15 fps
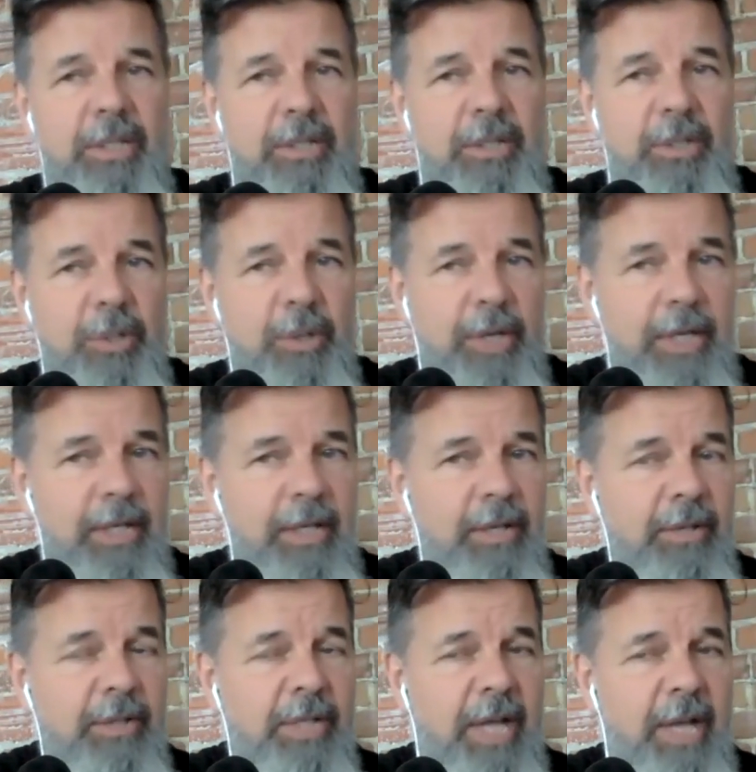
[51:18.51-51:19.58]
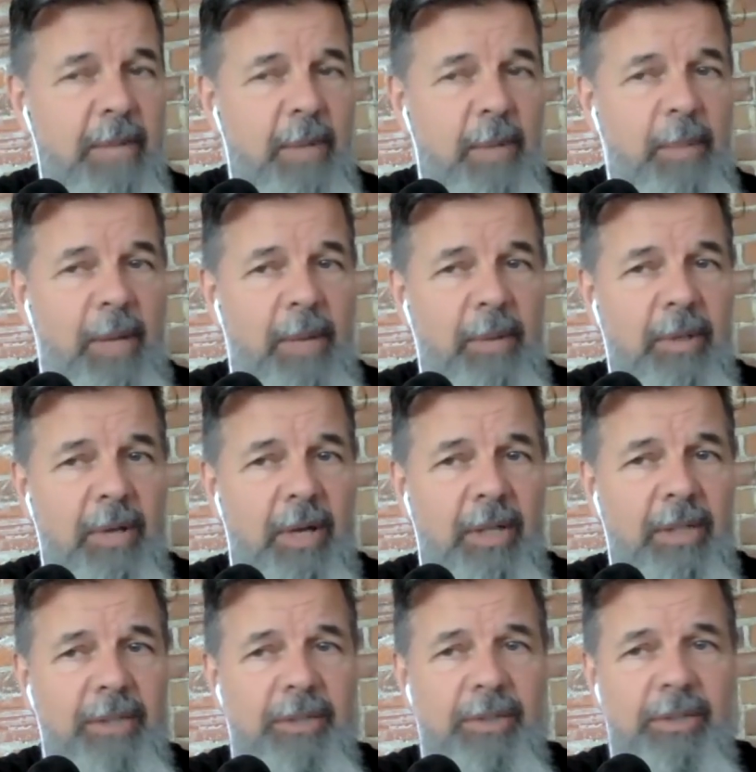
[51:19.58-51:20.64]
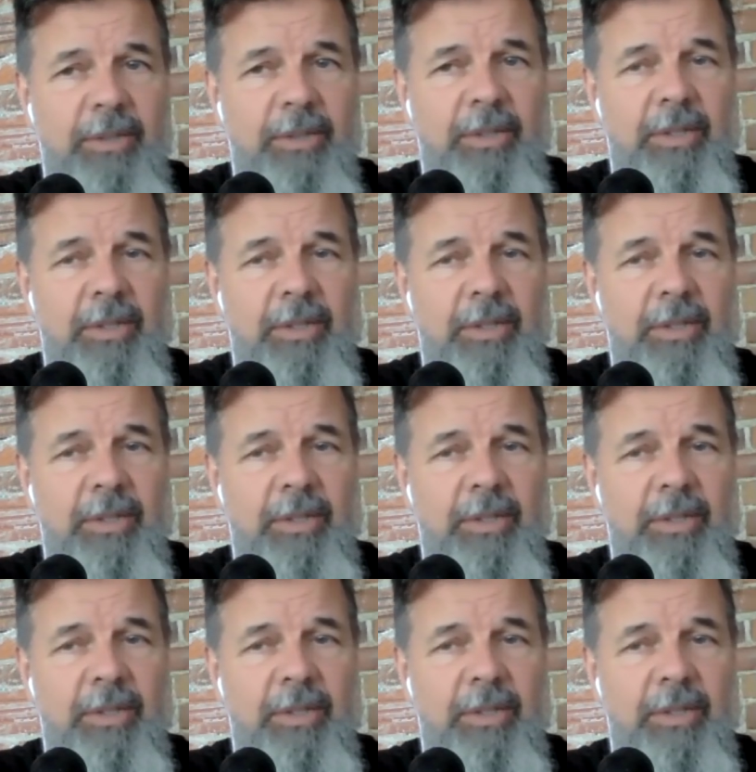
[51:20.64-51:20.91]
during your time at bible college